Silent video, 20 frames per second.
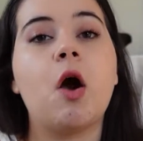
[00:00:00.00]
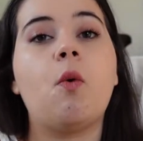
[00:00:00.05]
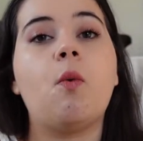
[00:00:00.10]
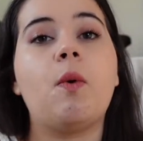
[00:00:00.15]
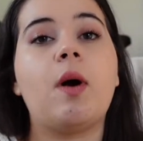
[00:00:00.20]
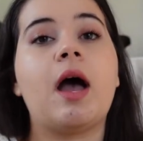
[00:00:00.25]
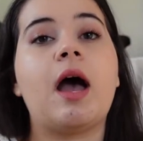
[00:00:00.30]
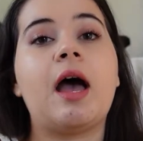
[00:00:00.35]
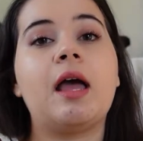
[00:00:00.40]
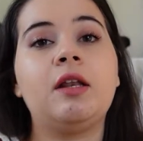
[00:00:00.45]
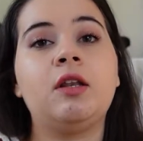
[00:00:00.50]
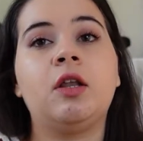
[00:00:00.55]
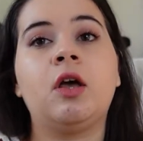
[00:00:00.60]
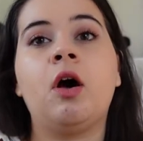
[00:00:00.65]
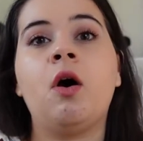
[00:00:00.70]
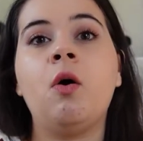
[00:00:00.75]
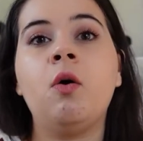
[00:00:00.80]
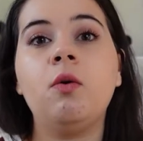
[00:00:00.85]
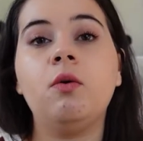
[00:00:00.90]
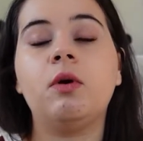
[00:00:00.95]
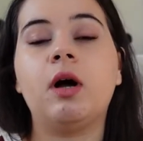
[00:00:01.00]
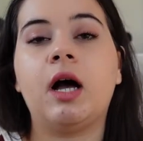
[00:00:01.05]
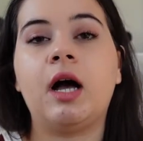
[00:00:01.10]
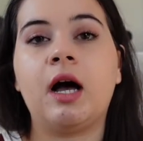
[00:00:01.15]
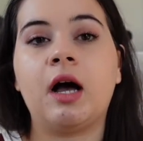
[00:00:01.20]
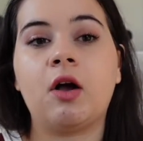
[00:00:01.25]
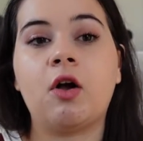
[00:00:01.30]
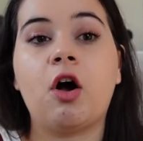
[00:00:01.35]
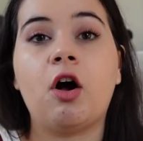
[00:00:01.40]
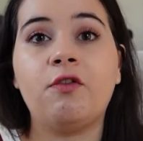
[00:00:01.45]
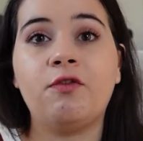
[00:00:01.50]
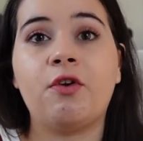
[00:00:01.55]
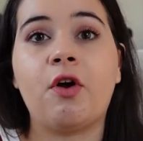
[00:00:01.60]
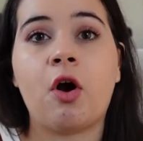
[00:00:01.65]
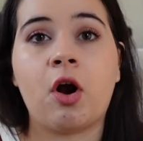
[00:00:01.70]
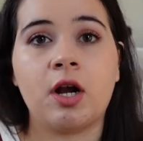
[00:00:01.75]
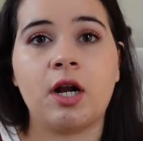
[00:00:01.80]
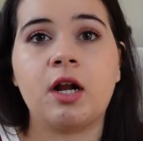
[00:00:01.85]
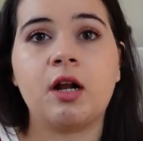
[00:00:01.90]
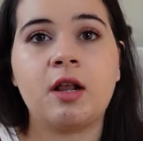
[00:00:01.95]
Well, I know uh, coffee
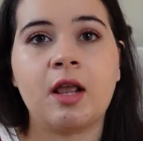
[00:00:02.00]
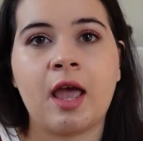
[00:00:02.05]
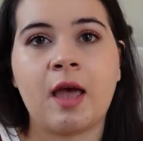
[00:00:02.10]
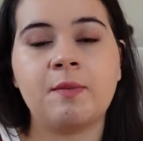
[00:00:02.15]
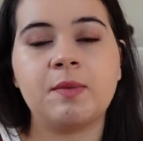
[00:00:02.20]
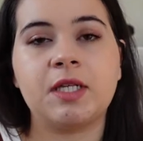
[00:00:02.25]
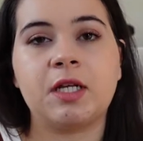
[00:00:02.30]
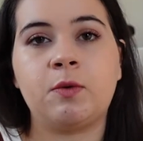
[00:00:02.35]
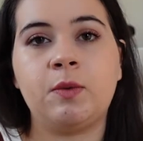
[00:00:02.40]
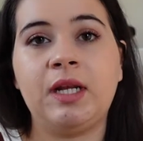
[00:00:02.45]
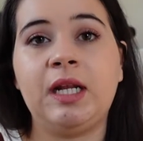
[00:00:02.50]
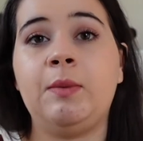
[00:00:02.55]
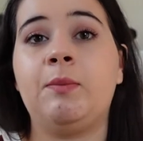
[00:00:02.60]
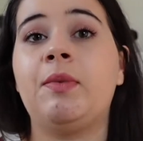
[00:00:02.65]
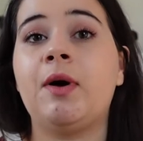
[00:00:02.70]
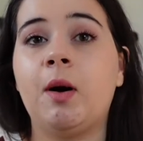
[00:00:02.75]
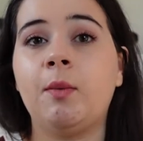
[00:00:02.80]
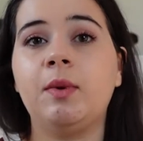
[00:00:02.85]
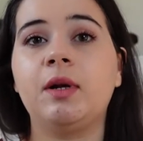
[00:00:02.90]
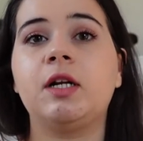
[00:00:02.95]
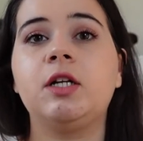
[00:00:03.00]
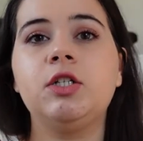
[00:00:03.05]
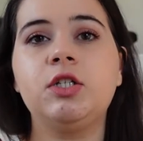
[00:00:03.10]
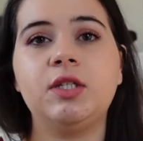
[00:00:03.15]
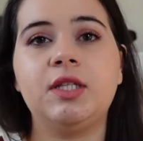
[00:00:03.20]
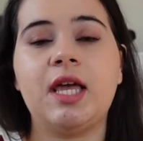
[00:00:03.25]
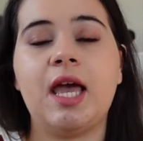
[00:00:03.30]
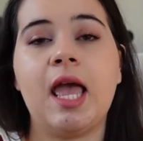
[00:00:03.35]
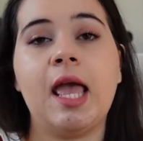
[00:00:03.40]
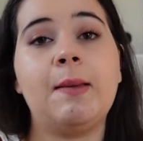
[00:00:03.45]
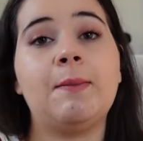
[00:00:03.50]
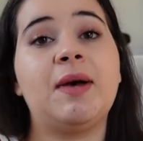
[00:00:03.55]
ordering apps are really popular today,